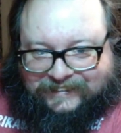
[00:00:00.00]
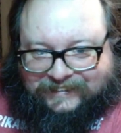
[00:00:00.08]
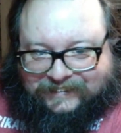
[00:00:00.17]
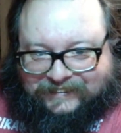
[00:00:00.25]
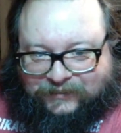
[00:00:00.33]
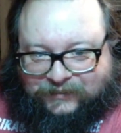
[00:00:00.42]

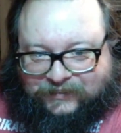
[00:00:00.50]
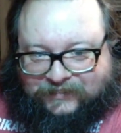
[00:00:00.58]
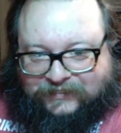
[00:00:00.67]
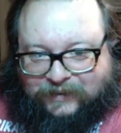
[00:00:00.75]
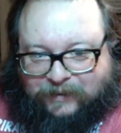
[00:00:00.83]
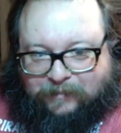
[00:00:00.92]
A real
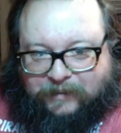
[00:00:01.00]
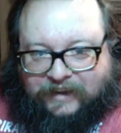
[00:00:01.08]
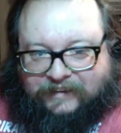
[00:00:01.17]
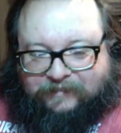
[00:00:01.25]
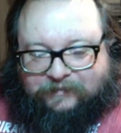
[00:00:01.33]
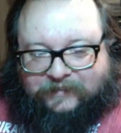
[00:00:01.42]
swell
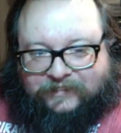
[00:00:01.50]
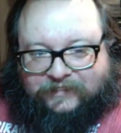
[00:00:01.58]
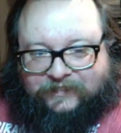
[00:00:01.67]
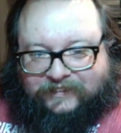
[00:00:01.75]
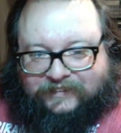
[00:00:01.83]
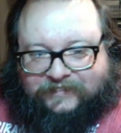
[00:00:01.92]
band of
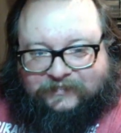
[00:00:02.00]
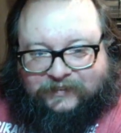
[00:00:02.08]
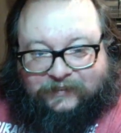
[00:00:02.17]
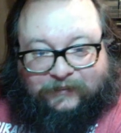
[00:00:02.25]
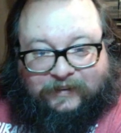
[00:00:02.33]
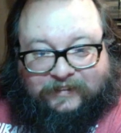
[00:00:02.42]
misfits.
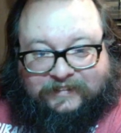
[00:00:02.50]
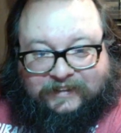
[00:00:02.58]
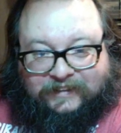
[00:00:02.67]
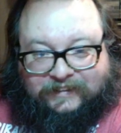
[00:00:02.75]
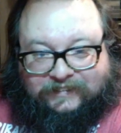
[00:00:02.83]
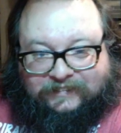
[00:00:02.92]
Well
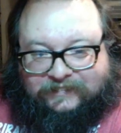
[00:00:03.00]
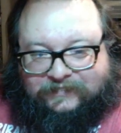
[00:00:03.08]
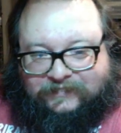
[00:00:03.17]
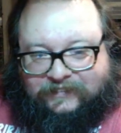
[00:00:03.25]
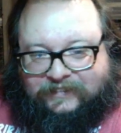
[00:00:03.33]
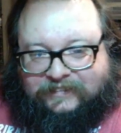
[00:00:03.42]
said.
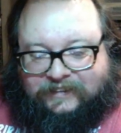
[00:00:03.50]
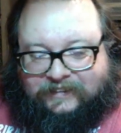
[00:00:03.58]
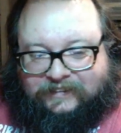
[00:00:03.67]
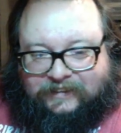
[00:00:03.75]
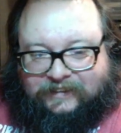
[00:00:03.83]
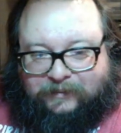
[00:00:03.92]
Well said,
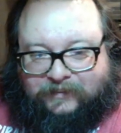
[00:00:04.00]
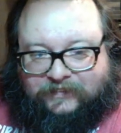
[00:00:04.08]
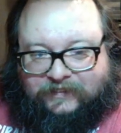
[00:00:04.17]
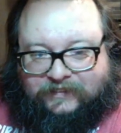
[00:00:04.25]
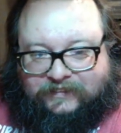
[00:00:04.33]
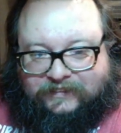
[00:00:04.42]

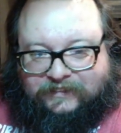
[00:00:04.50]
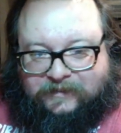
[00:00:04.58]
Bismuth.